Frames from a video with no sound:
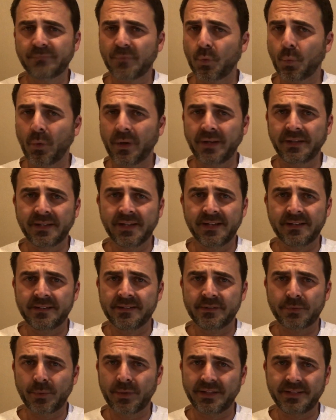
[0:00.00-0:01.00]
20
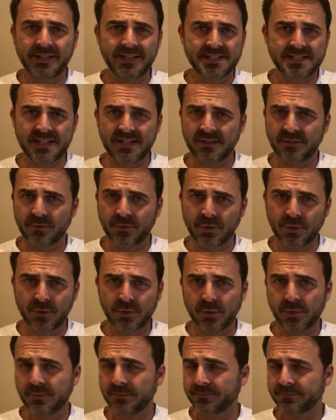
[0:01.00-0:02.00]
days down the
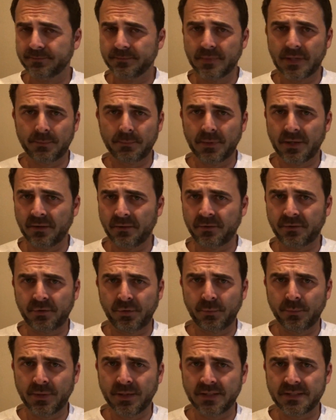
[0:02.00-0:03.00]
road, a month,
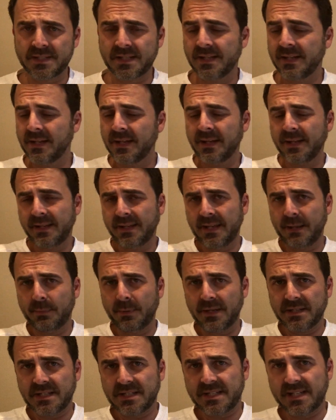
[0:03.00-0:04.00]
2 months. Keep
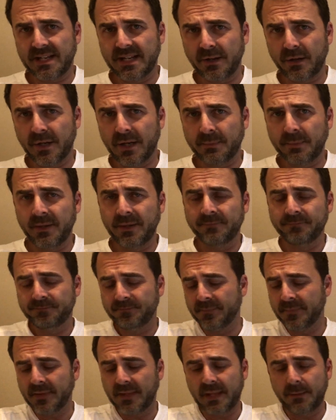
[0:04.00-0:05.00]
it as a side hobby,
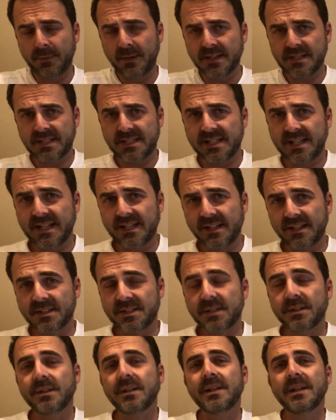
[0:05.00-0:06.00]
keep it as a side
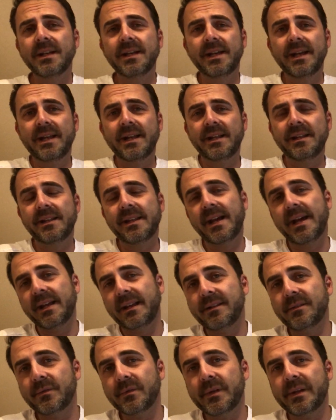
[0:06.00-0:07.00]
hustle, and in
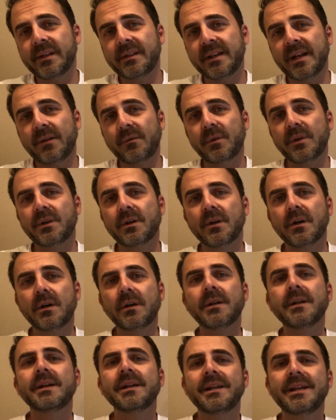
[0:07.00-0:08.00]
that
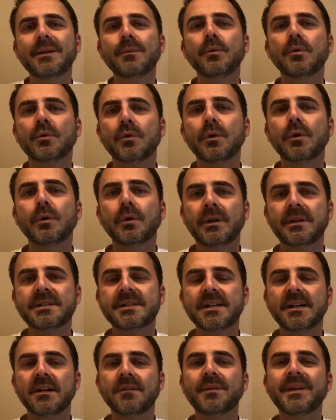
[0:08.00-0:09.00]
regard, it will grow in
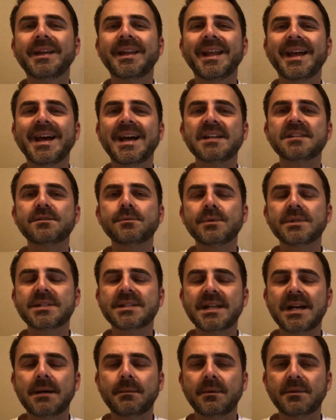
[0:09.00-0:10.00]
itself. It has to
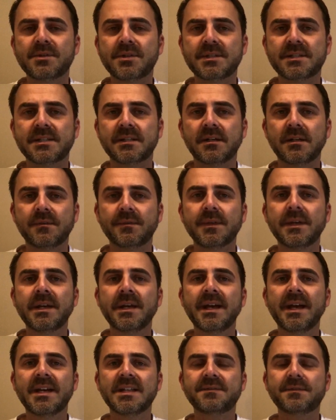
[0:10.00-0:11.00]
establish itself
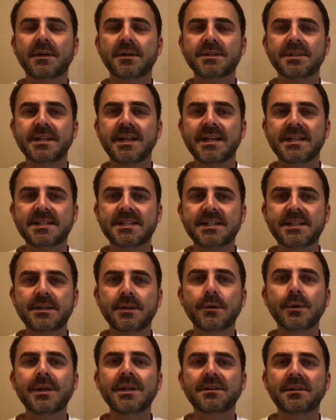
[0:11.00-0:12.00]
as far as an
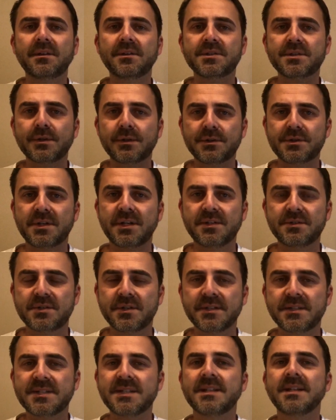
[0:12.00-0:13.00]
SEO into the search
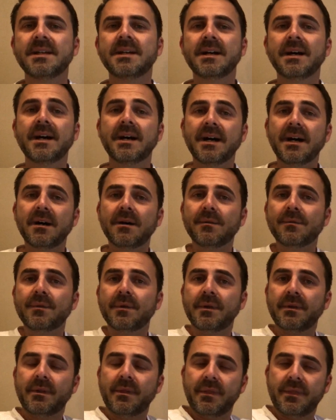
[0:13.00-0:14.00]
engines of
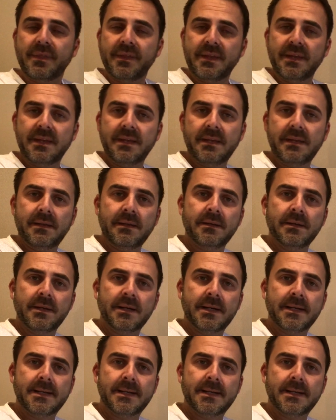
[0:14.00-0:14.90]
the